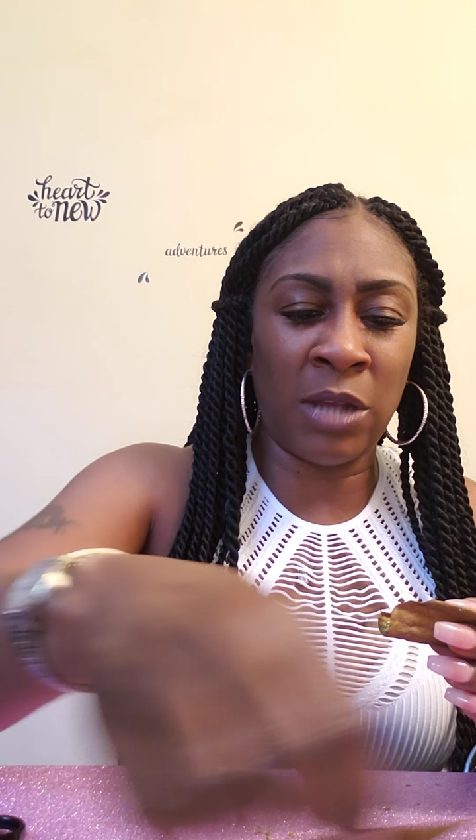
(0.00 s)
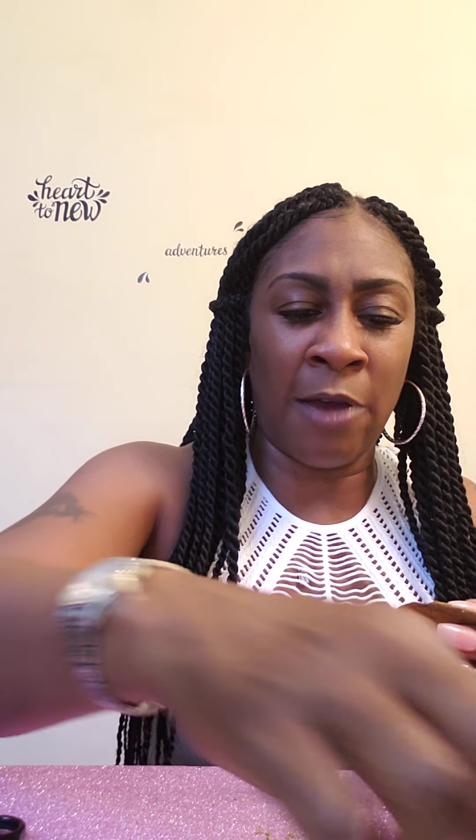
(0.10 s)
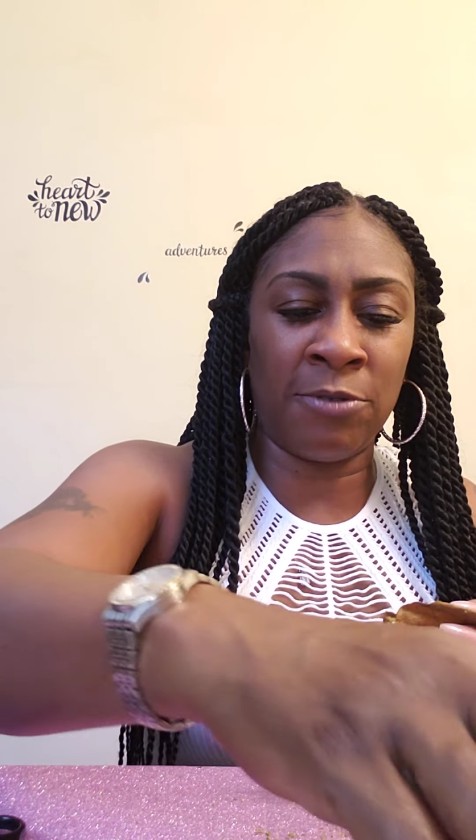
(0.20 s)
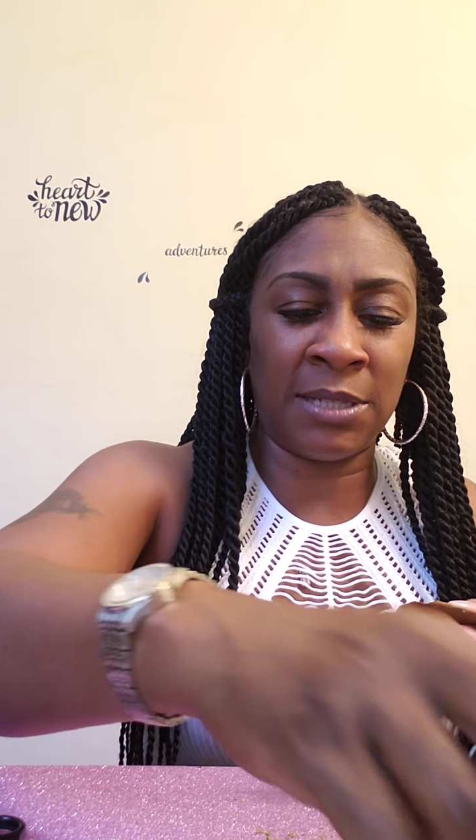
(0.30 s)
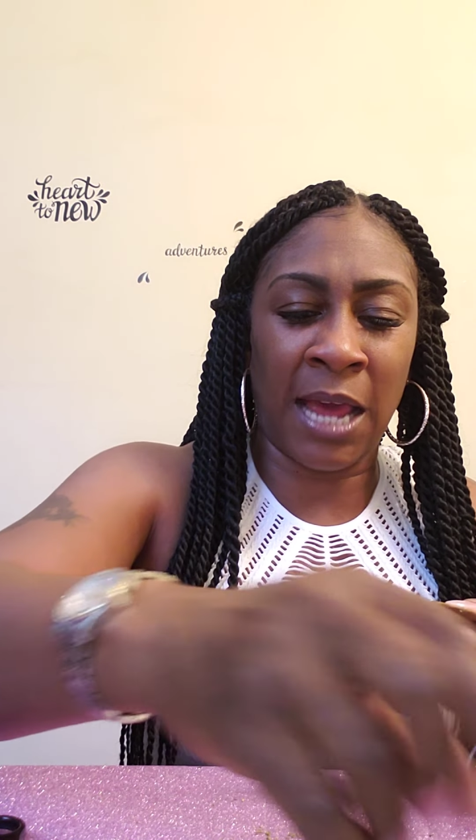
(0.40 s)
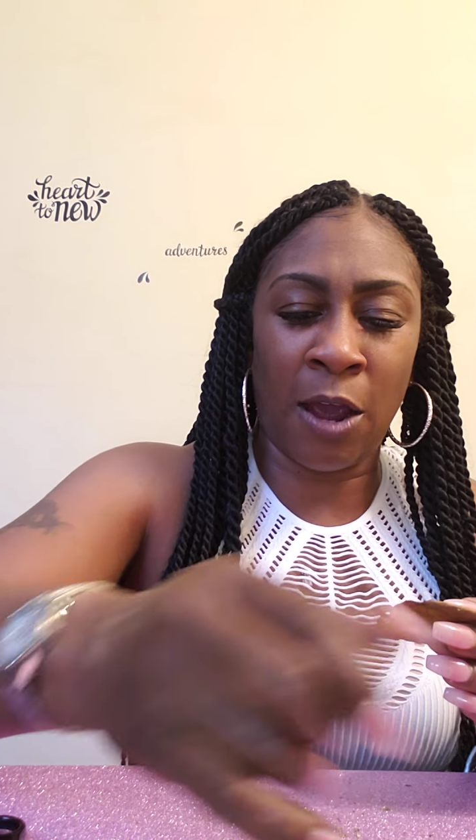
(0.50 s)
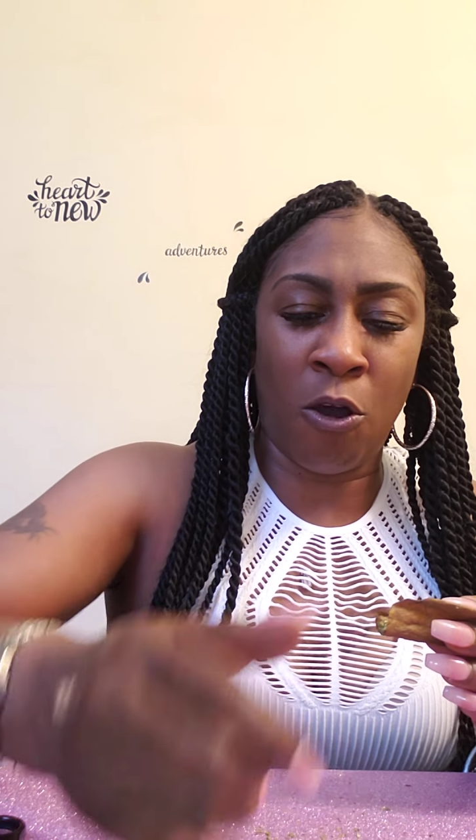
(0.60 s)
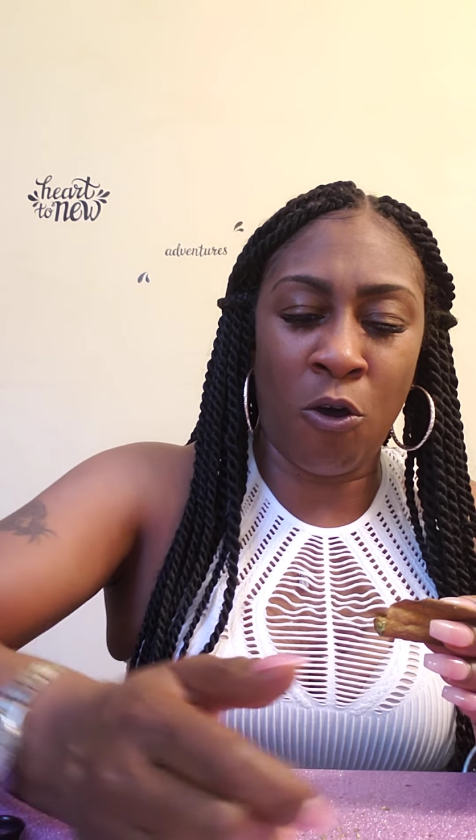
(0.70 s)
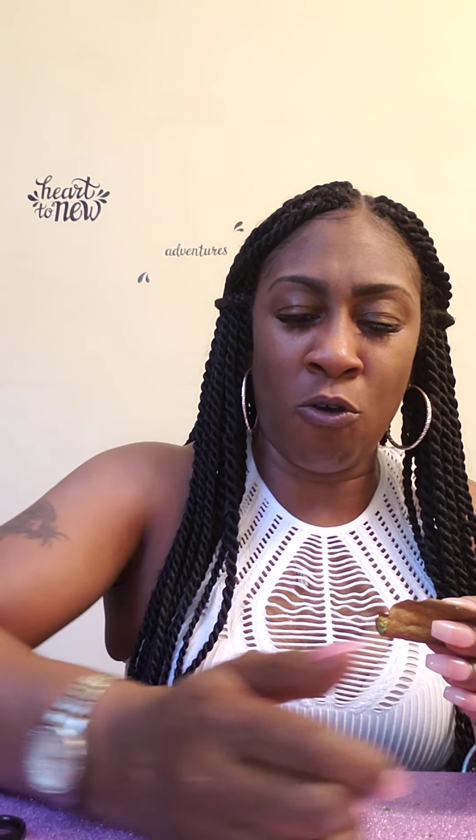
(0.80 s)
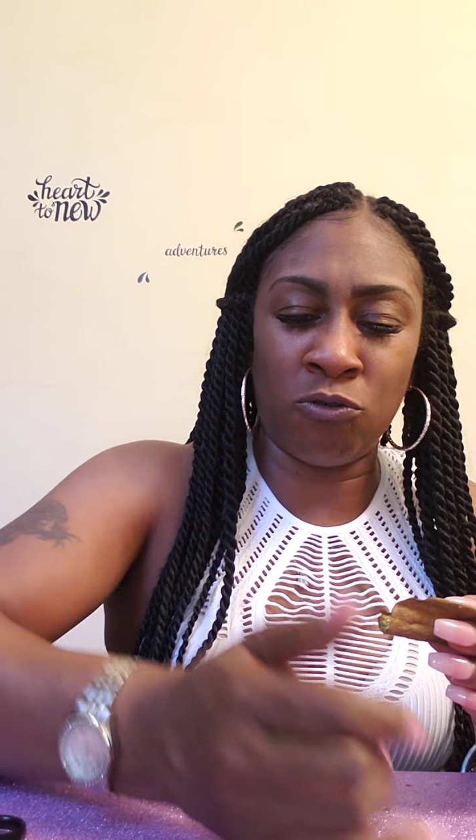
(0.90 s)
I was like,
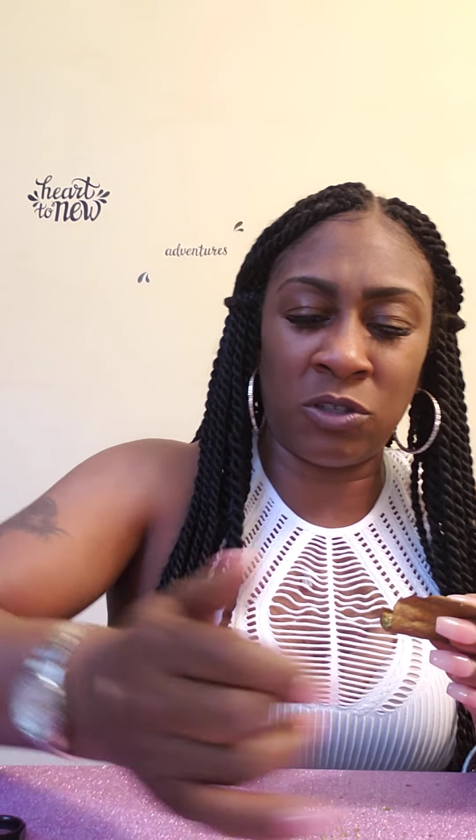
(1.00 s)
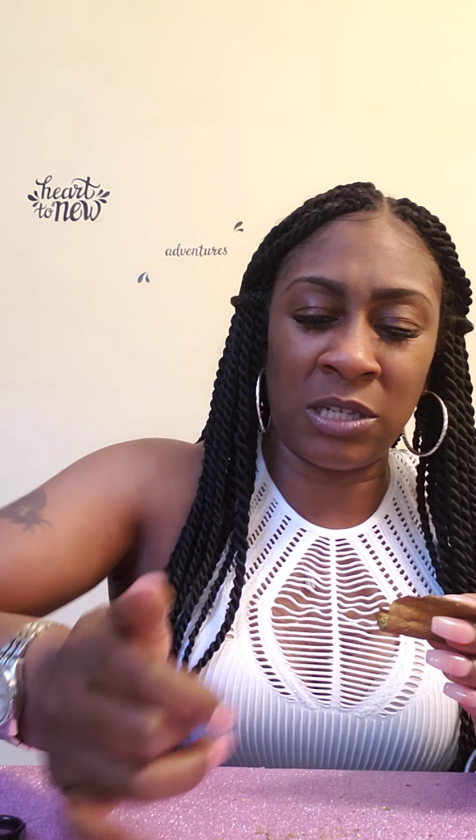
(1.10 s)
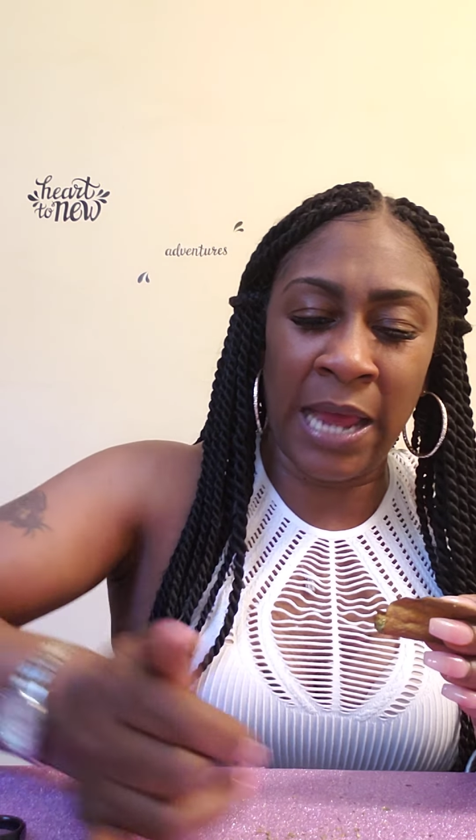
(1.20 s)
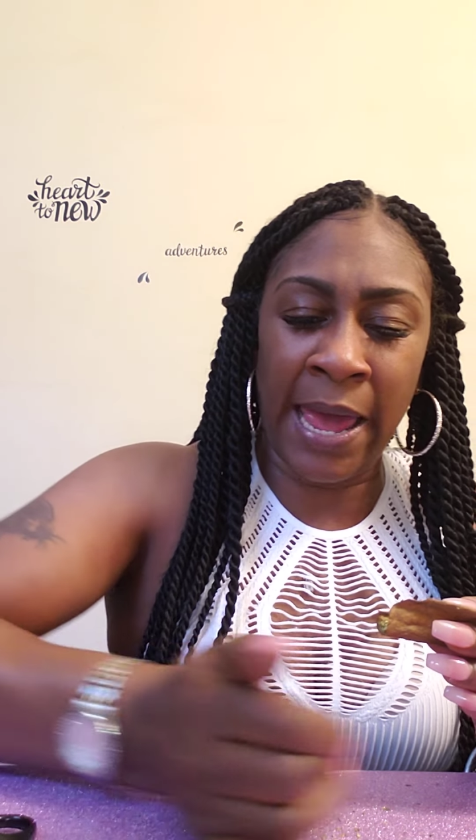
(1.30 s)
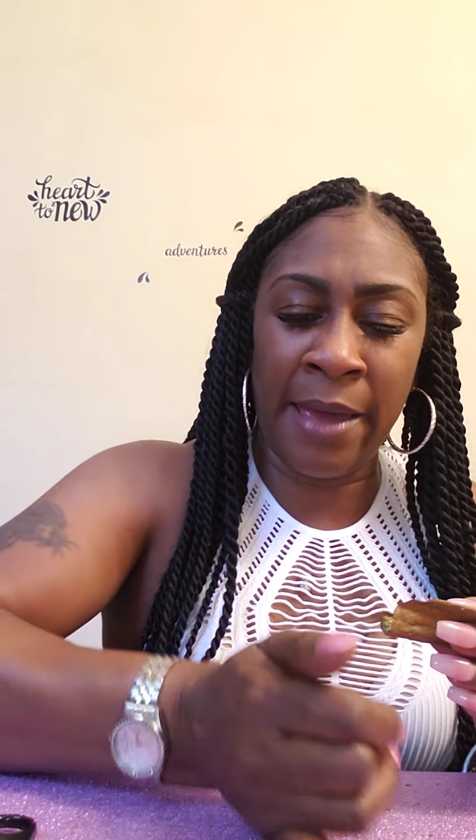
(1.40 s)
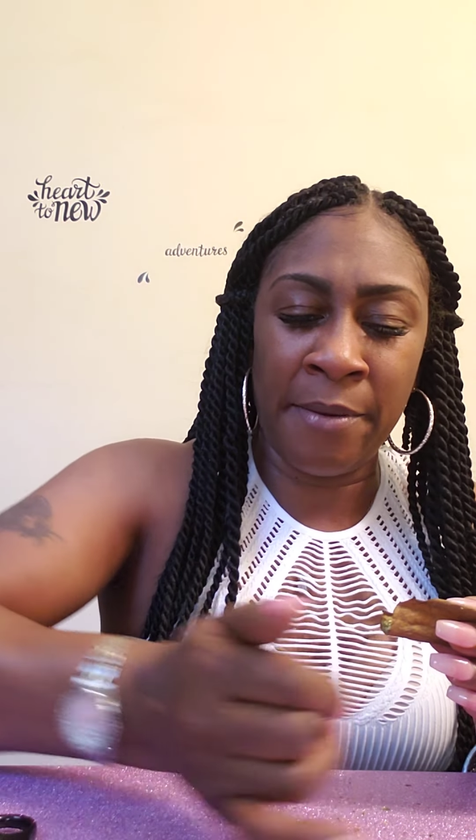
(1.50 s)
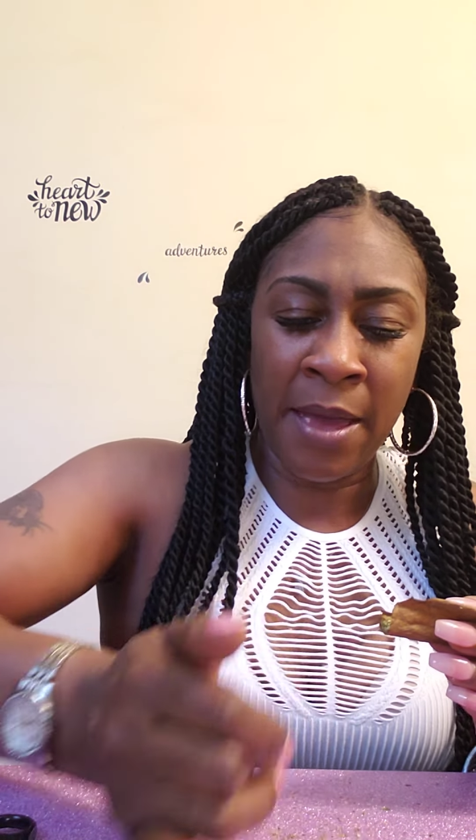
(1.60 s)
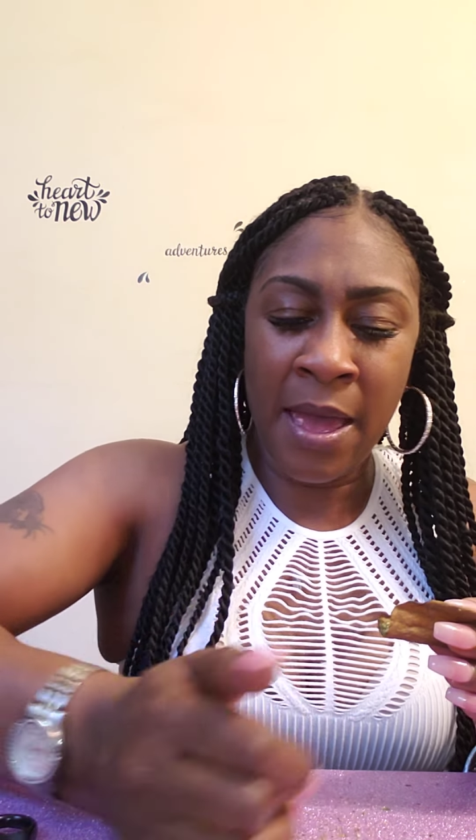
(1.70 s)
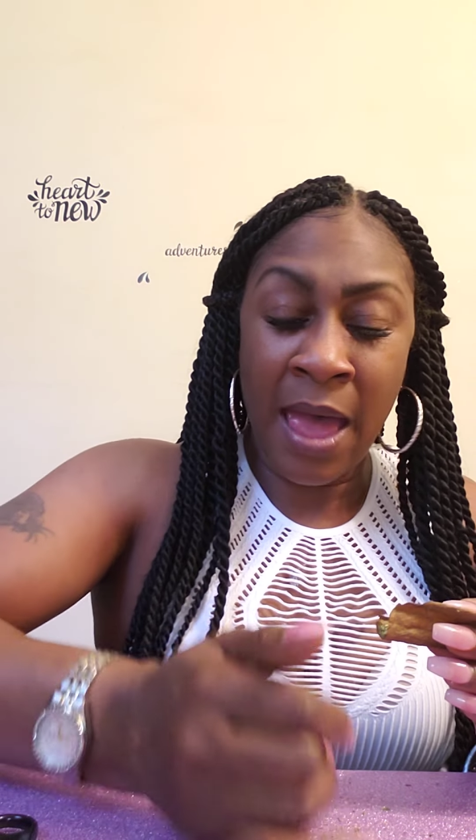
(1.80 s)
oh, snap.